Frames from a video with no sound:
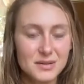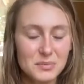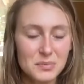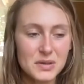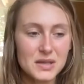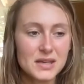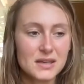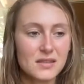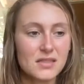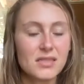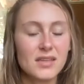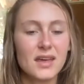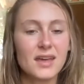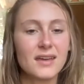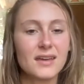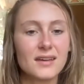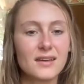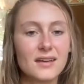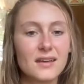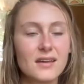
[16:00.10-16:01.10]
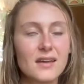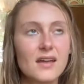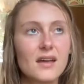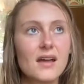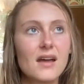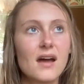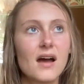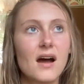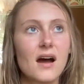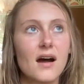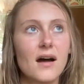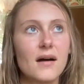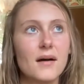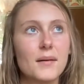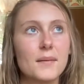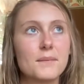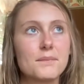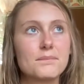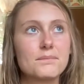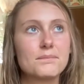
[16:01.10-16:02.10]
to be a thing
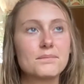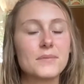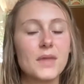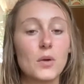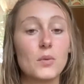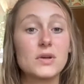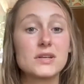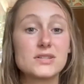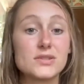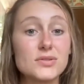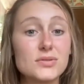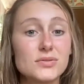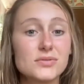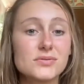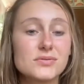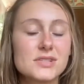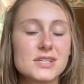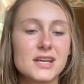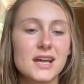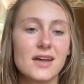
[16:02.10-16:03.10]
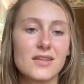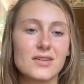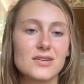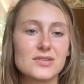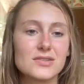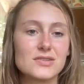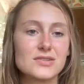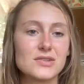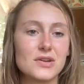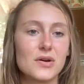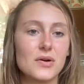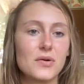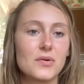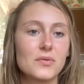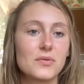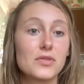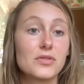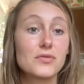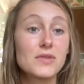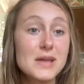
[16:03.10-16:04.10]
that we do together.
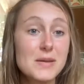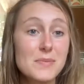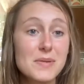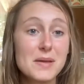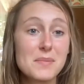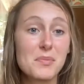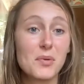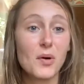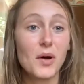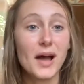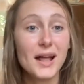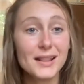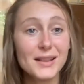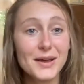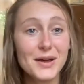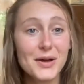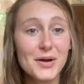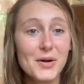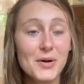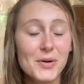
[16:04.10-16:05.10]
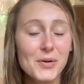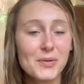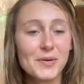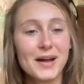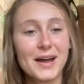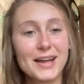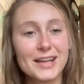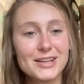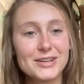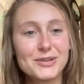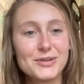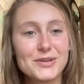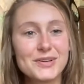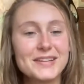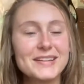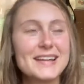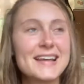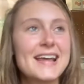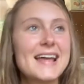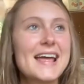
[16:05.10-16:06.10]
So 3 people, hello, how you
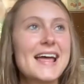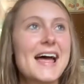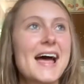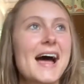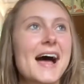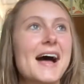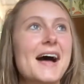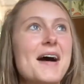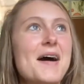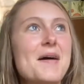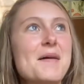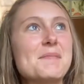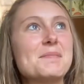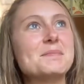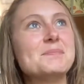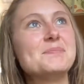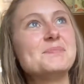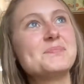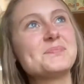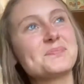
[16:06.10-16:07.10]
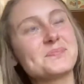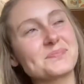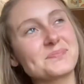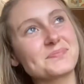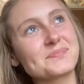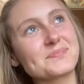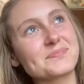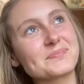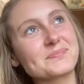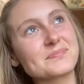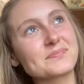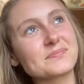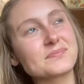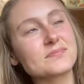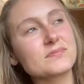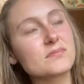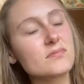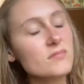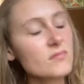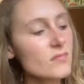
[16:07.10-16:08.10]
doing? And
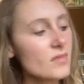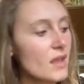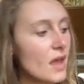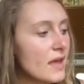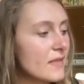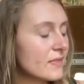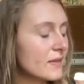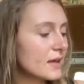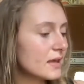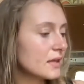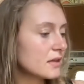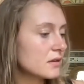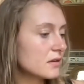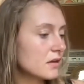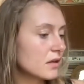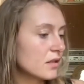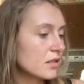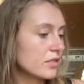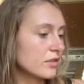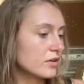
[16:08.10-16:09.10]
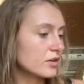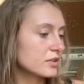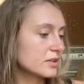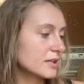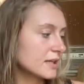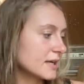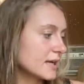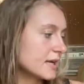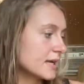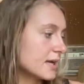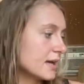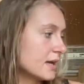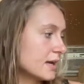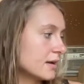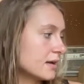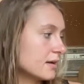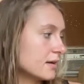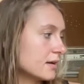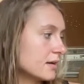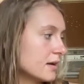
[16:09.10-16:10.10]
then thirdly,
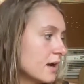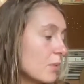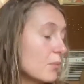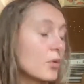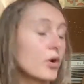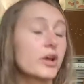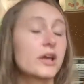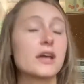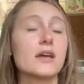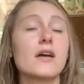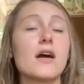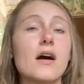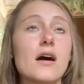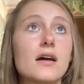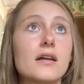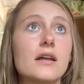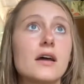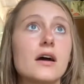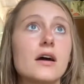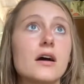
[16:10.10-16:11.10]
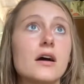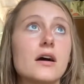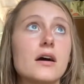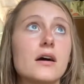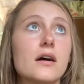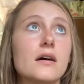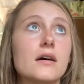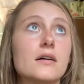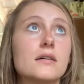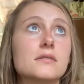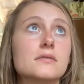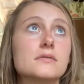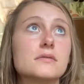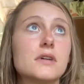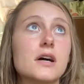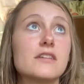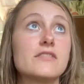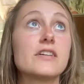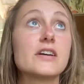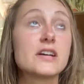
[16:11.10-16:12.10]
I'm working on a
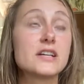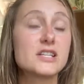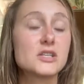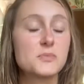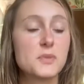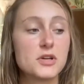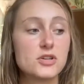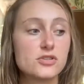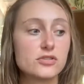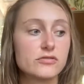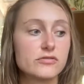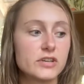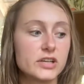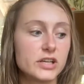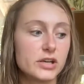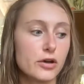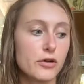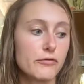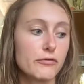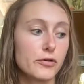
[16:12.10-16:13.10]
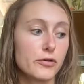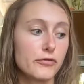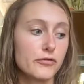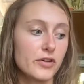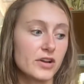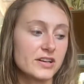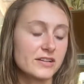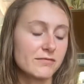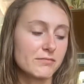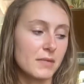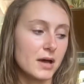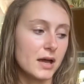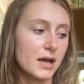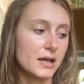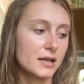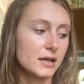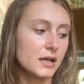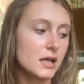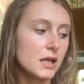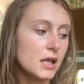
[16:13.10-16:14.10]
very special video for a friend of
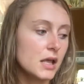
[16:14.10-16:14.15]
mine,